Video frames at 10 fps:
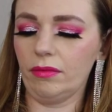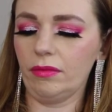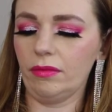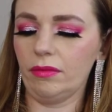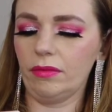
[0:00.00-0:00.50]

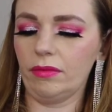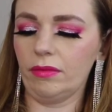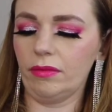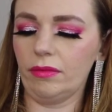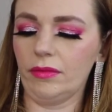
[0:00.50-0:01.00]

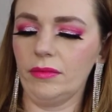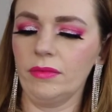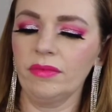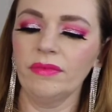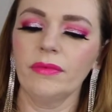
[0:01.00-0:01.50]

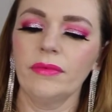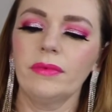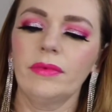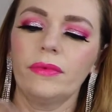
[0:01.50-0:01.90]
(silence)